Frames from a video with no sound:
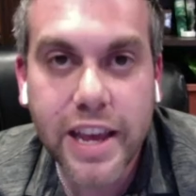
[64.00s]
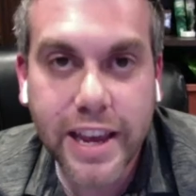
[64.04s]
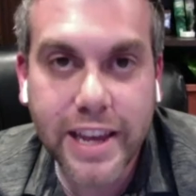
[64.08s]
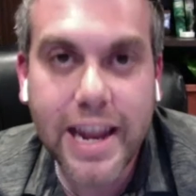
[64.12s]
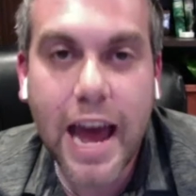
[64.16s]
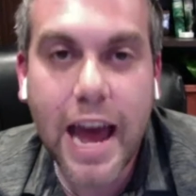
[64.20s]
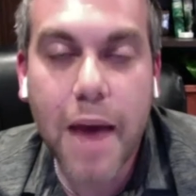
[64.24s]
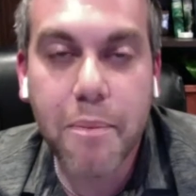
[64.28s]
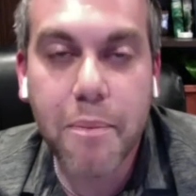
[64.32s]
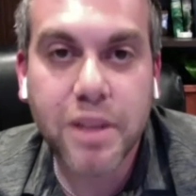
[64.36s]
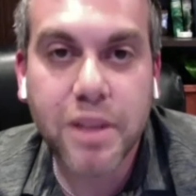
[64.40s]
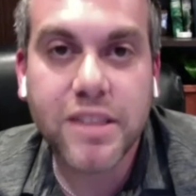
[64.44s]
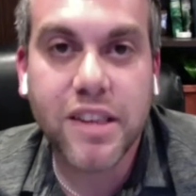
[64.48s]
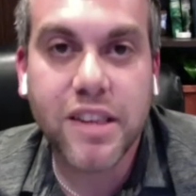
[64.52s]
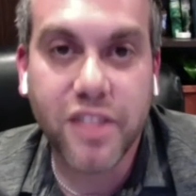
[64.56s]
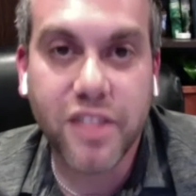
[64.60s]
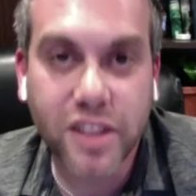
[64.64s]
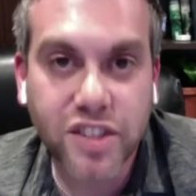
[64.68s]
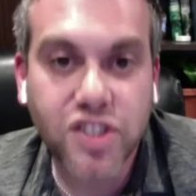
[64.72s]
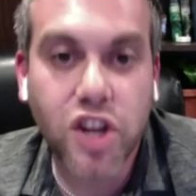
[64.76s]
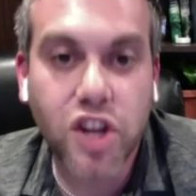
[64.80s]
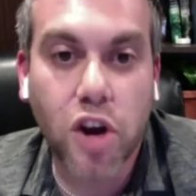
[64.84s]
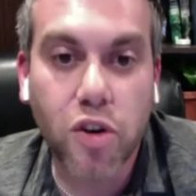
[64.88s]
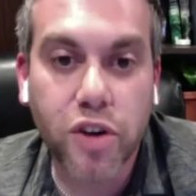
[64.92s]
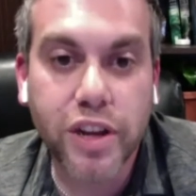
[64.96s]
happens in the
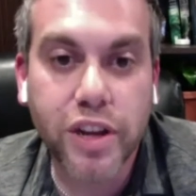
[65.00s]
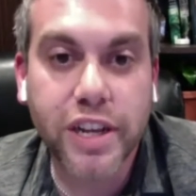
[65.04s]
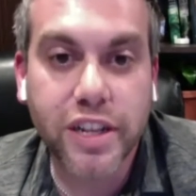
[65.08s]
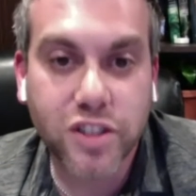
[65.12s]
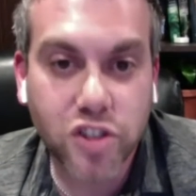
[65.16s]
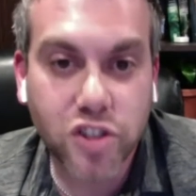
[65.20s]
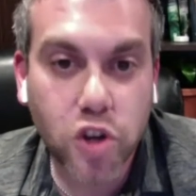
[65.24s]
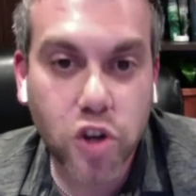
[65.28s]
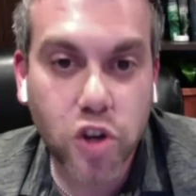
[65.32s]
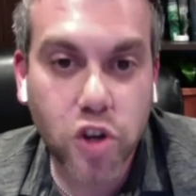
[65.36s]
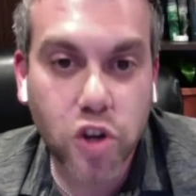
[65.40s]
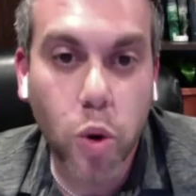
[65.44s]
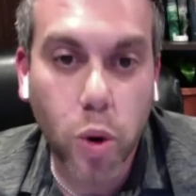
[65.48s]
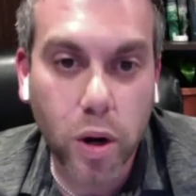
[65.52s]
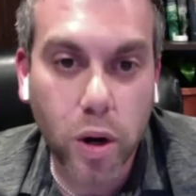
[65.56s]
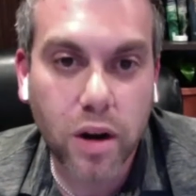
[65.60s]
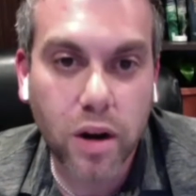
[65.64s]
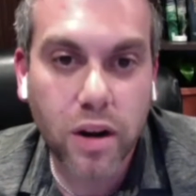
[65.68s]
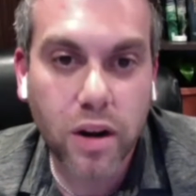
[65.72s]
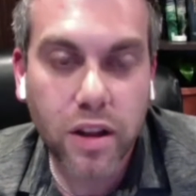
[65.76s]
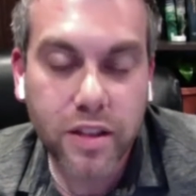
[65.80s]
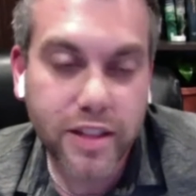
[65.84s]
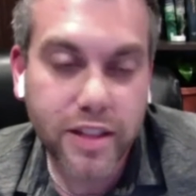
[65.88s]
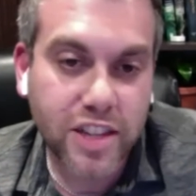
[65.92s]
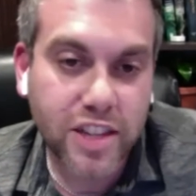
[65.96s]
Surrogates Court.
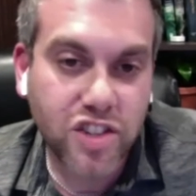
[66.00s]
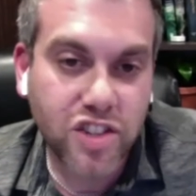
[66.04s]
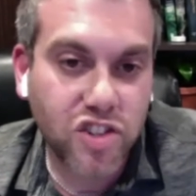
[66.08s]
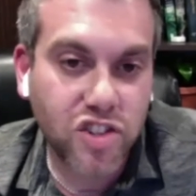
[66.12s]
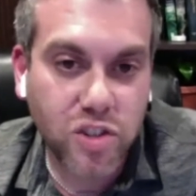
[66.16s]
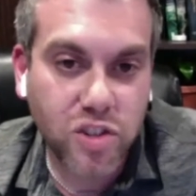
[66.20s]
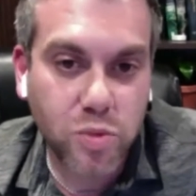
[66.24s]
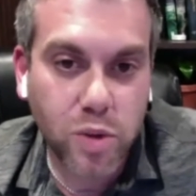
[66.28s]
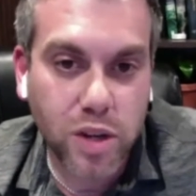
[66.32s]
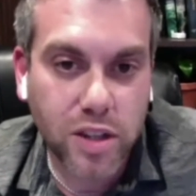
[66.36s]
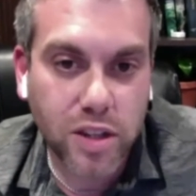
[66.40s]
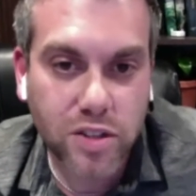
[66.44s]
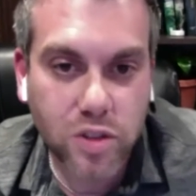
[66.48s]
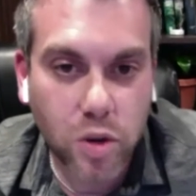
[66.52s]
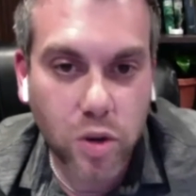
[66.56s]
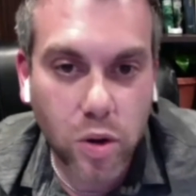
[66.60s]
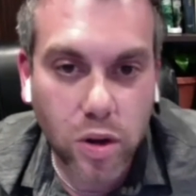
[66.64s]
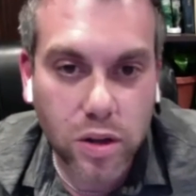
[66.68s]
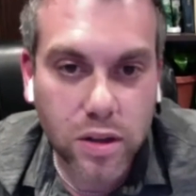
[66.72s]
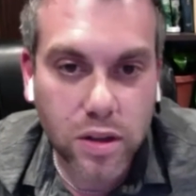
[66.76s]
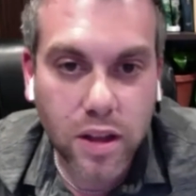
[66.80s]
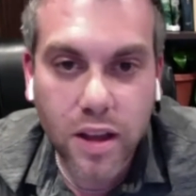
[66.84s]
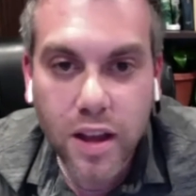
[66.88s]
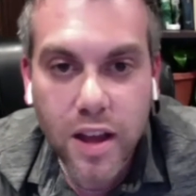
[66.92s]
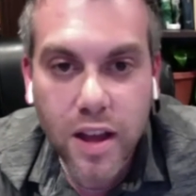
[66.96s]
That's just what it's
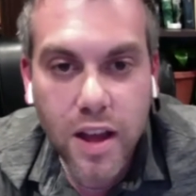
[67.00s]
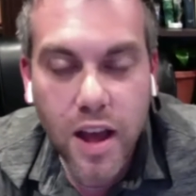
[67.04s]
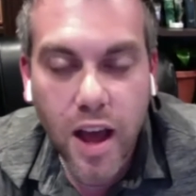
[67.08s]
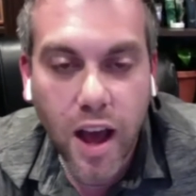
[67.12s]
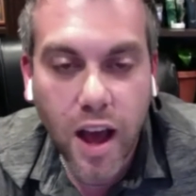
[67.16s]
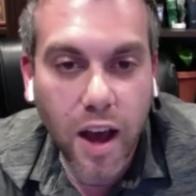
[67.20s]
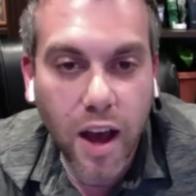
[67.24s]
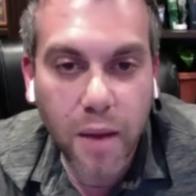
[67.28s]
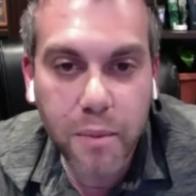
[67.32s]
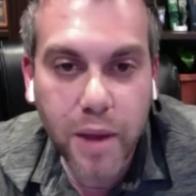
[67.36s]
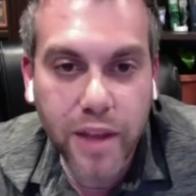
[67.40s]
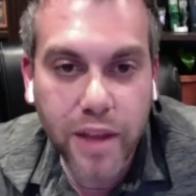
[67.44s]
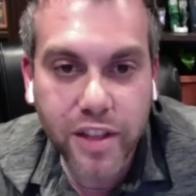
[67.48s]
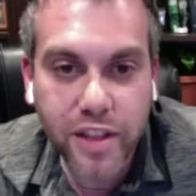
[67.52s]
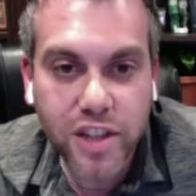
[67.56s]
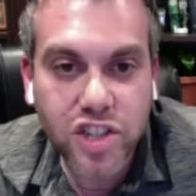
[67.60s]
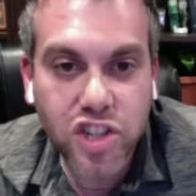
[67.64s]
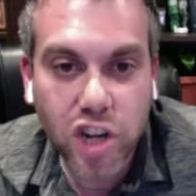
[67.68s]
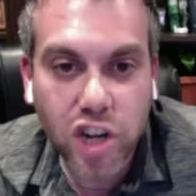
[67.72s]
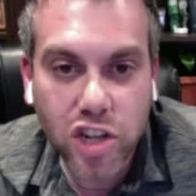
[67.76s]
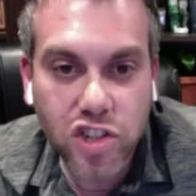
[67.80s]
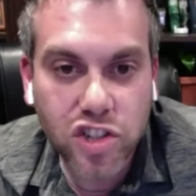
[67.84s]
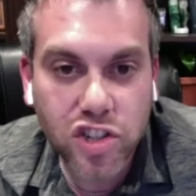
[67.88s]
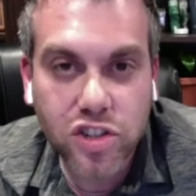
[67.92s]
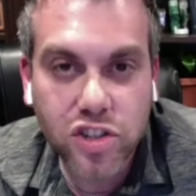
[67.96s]
called. And the
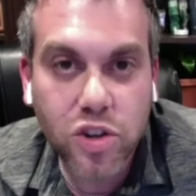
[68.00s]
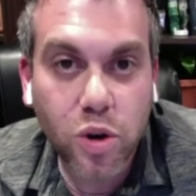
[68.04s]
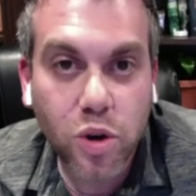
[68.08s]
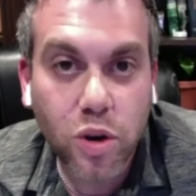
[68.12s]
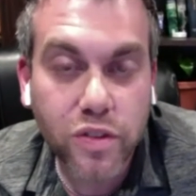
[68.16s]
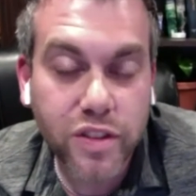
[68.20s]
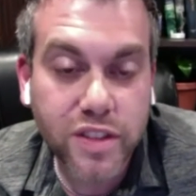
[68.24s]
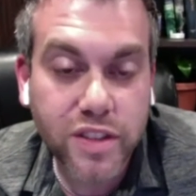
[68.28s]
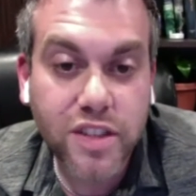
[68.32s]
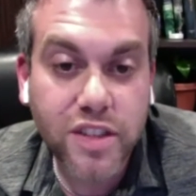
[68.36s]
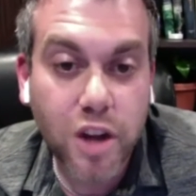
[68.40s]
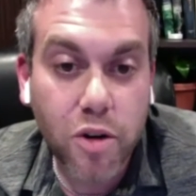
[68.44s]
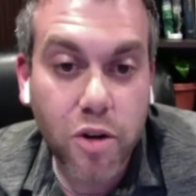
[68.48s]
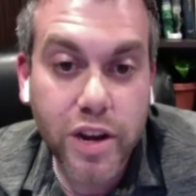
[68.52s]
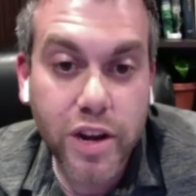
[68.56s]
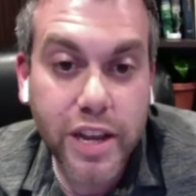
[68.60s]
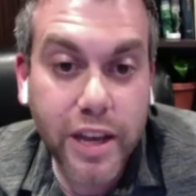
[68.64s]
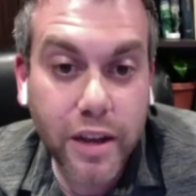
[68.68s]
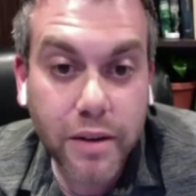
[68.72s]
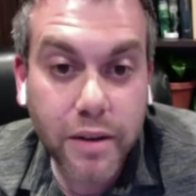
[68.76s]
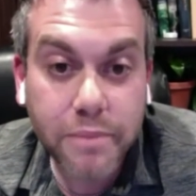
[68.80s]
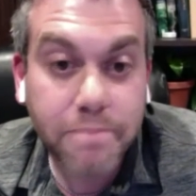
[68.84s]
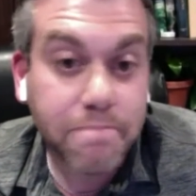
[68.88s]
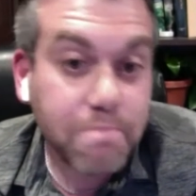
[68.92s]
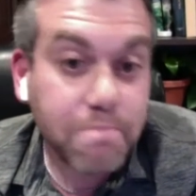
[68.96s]
judge is called the surrogate.